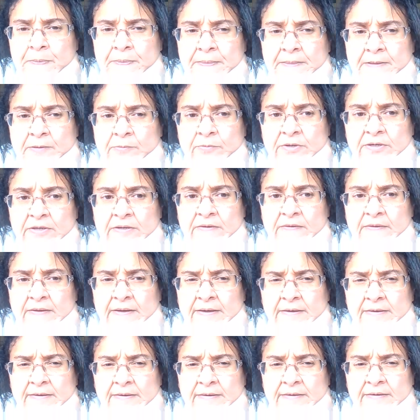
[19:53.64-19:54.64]
With
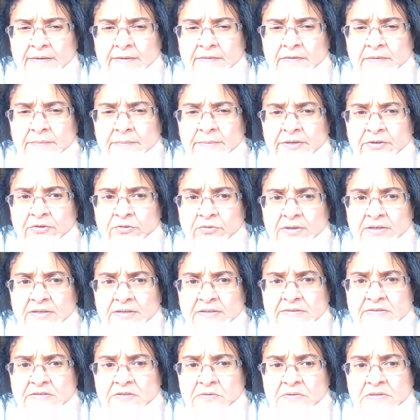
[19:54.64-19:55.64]
antihistamine
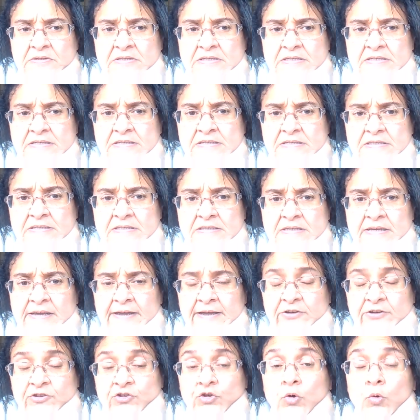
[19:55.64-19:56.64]
drugs, so this is the
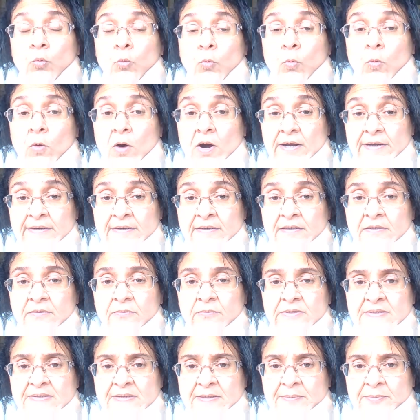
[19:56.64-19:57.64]
H1
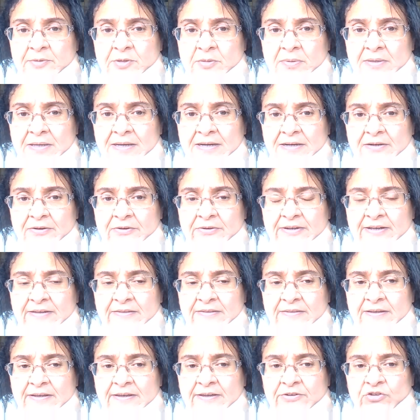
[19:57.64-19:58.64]
receptor blocker, not
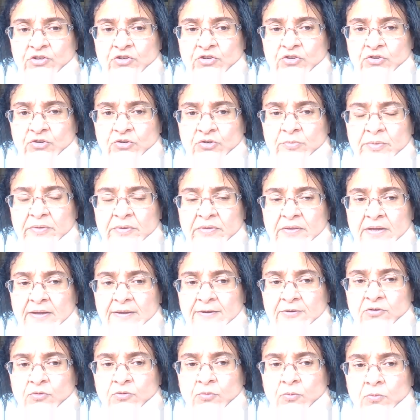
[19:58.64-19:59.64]
the H2, but the
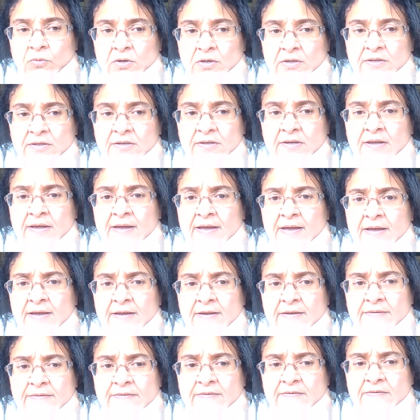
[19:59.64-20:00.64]
H1.
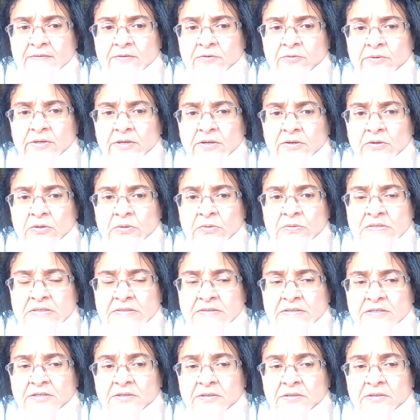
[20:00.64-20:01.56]
And so it goes in there.